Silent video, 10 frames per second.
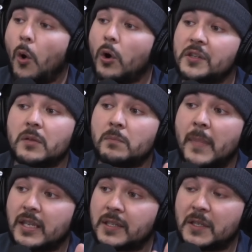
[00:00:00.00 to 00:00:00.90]
Or does it
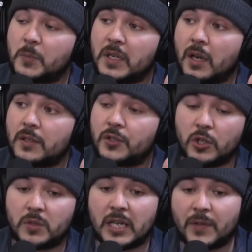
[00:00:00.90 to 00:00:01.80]
make sense because
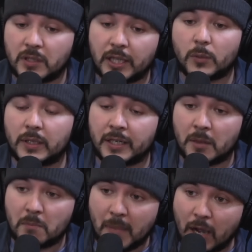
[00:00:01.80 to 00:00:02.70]
Juneteenth is literally an
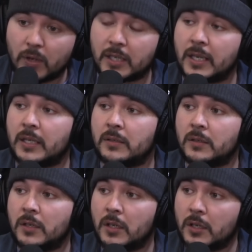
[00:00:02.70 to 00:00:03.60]
American,